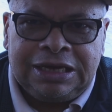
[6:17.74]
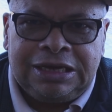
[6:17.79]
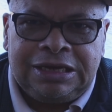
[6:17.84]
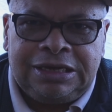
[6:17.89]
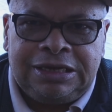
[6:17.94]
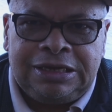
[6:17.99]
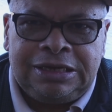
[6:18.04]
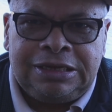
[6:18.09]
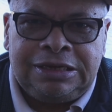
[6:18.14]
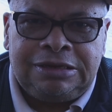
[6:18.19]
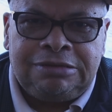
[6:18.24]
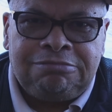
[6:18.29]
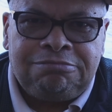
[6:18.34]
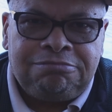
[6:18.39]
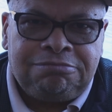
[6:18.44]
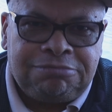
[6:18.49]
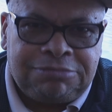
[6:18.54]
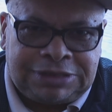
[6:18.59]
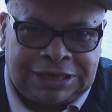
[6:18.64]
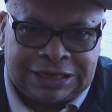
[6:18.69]
he
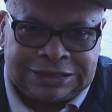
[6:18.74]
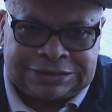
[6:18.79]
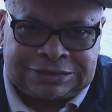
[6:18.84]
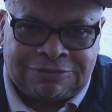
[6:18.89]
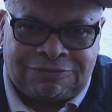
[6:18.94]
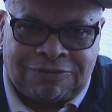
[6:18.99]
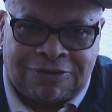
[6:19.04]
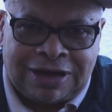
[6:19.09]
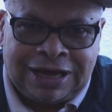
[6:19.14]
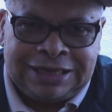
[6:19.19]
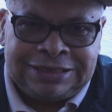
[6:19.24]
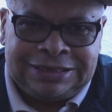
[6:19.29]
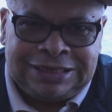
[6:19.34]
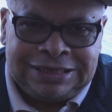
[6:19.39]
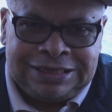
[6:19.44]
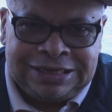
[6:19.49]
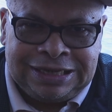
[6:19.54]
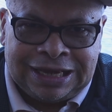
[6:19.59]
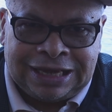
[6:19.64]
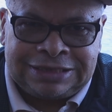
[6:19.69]
testified
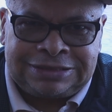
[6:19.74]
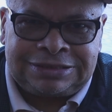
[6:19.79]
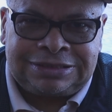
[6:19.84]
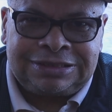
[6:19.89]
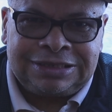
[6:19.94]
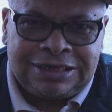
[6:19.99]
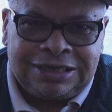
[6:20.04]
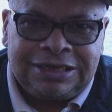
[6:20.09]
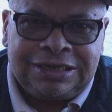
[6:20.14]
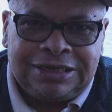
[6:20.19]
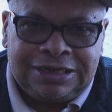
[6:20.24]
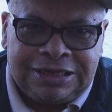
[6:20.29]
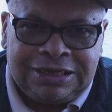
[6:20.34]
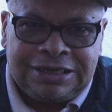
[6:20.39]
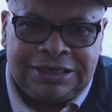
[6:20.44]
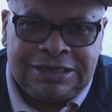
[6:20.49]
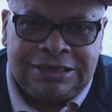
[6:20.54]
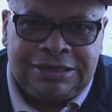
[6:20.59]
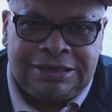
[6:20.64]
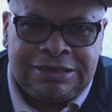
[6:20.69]
that yes,
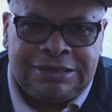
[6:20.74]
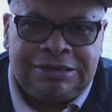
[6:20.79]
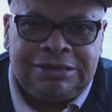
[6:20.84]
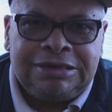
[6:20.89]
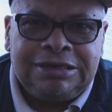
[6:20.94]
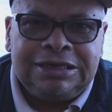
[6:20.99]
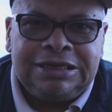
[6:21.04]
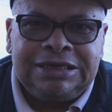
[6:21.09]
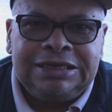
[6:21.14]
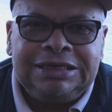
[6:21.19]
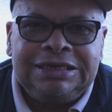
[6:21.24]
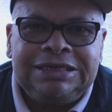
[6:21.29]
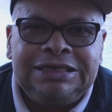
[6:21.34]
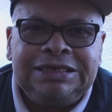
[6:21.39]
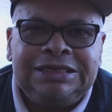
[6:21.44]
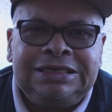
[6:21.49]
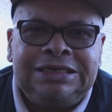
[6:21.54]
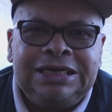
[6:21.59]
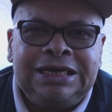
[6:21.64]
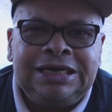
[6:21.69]
he
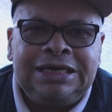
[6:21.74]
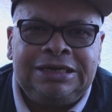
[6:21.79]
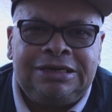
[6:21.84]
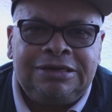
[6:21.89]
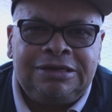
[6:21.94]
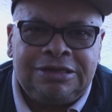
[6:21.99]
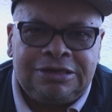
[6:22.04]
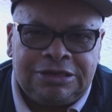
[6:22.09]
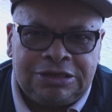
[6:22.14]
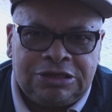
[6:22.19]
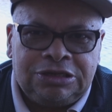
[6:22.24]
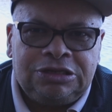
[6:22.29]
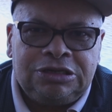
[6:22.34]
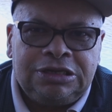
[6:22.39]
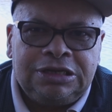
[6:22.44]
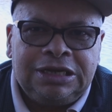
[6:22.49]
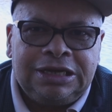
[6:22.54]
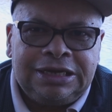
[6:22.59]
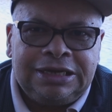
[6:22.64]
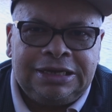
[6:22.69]
did
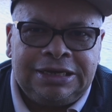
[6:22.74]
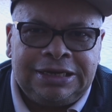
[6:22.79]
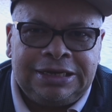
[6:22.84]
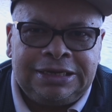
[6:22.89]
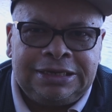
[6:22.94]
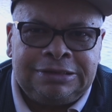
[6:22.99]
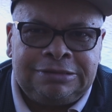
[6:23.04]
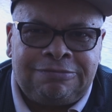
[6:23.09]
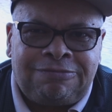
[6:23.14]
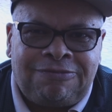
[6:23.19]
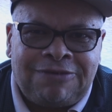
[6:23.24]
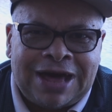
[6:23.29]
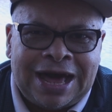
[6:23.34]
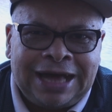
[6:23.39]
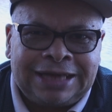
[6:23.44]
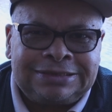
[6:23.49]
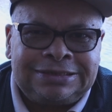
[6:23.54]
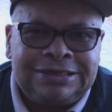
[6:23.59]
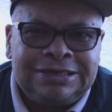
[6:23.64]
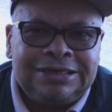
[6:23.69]
in
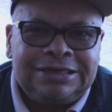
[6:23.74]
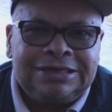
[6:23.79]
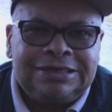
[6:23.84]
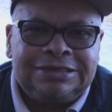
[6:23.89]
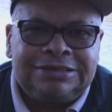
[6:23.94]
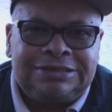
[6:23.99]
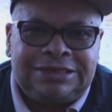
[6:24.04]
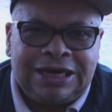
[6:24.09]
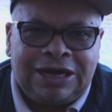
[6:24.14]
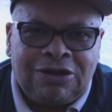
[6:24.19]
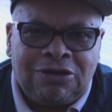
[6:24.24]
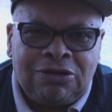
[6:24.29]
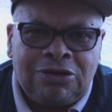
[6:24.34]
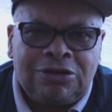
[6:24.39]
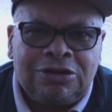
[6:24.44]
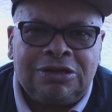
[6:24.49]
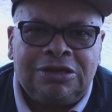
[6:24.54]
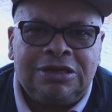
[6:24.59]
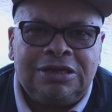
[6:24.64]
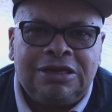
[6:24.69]
fact
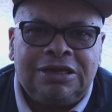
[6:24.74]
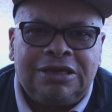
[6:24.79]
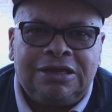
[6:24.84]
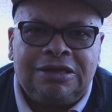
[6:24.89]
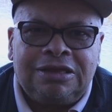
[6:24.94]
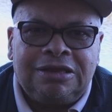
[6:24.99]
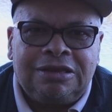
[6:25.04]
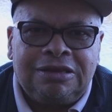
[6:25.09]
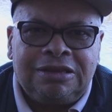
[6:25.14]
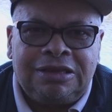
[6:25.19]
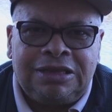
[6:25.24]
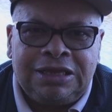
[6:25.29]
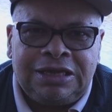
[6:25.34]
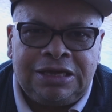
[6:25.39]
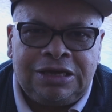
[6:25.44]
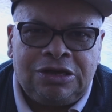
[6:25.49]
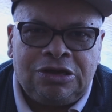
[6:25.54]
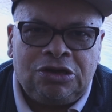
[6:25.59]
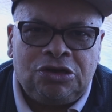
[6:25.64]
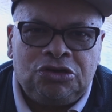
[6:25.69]
tell
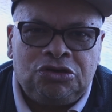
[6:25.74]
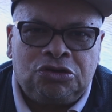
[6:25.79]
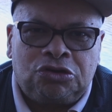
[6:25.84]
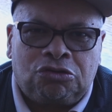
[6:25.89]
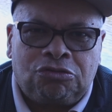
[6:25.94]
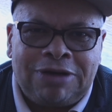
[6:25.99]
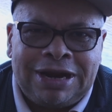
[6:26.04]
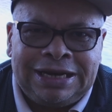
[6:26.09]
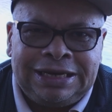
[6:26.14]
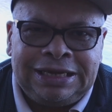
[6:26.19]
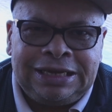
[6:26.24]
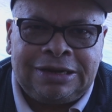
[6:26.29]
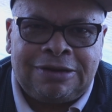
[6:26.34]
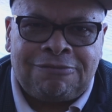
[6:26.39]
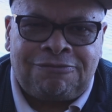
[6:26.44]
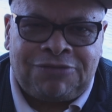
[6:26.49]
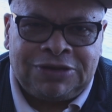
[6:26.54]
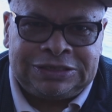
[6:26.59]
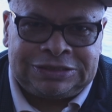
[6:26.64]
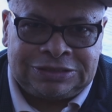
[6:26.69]
the Ukrainian
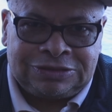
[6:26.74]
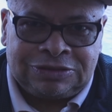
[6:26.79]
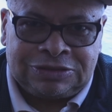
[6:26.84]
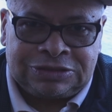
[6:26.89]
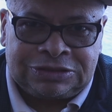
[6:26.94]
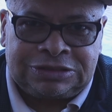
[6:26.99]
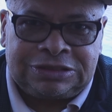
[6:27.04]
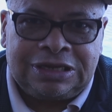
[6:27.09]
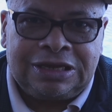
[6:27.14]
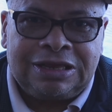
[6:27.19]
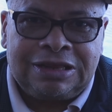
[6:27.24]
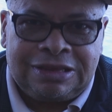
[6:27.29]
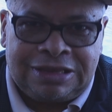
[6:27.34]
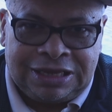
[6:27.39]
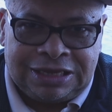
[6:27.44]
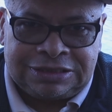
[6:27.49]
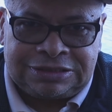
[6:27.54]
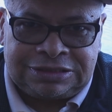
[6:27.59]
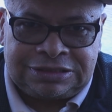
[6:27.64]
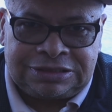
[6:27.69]
officials
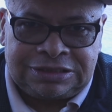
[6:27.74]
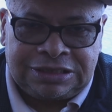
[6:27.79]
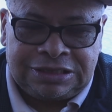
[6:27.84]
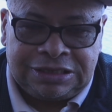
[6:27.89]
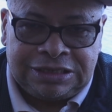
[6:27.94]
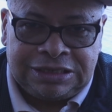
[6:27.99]
this.